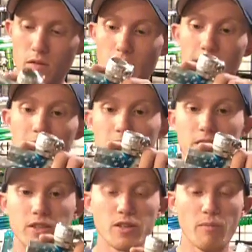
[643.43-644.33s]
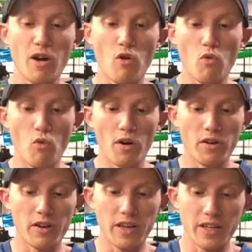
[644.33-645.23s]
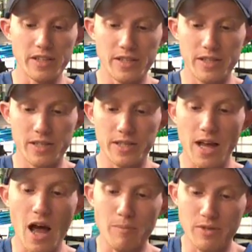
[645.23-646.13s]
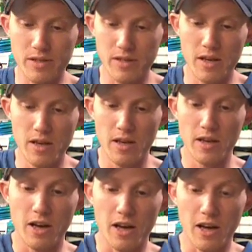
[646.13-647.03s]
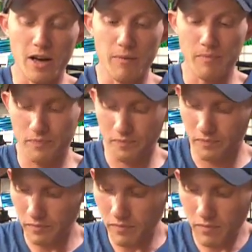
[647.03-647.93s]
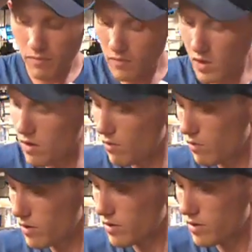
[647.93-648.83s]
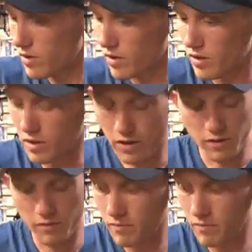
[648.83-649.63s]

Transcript: that is about where it stops. Let's see here.